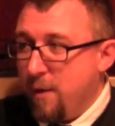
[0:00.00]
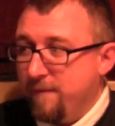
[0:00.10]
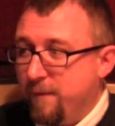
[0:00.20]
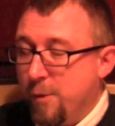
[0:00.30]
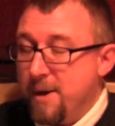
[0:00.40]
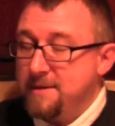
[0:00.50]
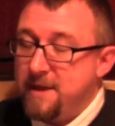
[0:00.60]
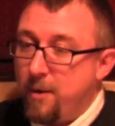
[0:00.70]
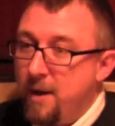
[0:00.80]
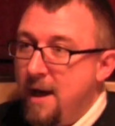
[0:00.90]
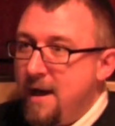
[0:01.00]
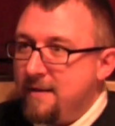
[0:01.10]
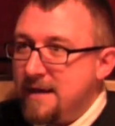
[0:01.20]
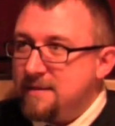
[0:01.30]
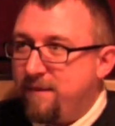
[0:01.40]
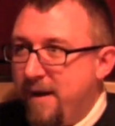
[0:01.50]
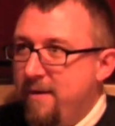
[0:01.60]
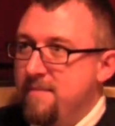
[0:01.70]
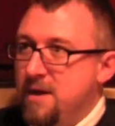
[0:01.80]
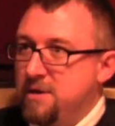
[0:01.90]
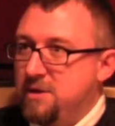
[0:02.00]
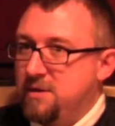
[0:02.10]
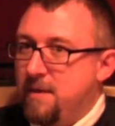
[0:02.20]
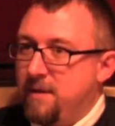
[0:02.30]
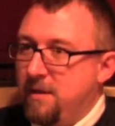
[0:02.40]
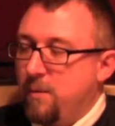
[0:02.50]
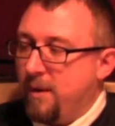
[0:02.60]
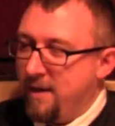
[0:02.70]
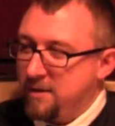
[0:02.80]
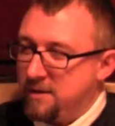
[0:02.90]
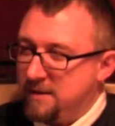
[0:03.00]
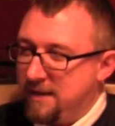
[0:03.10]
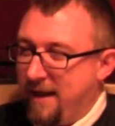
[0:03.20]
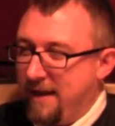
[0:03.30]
going forward. So that's very much something that we're interested